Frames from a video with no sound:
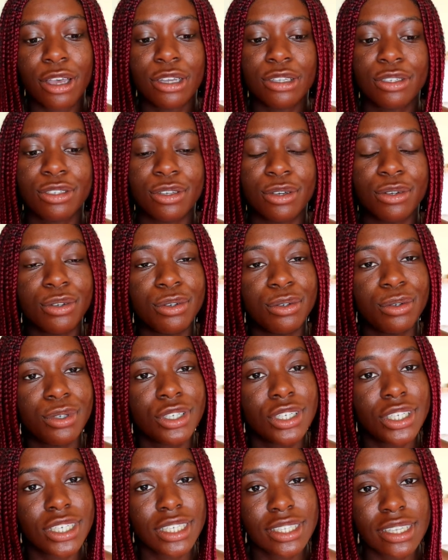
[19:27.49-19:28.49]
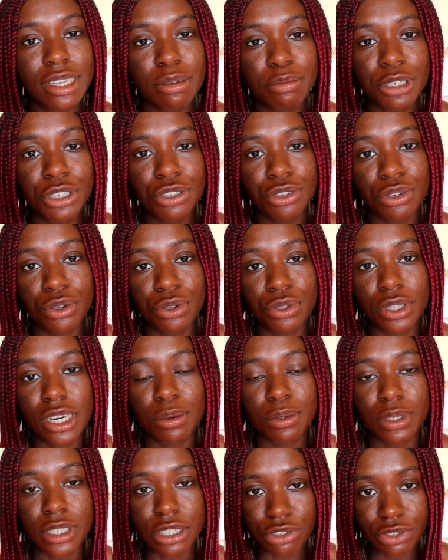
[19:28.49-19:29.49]
So she sent me two that I
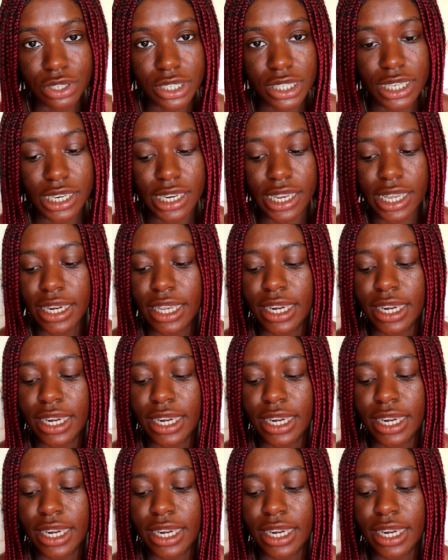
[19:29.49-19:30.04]
was interested in,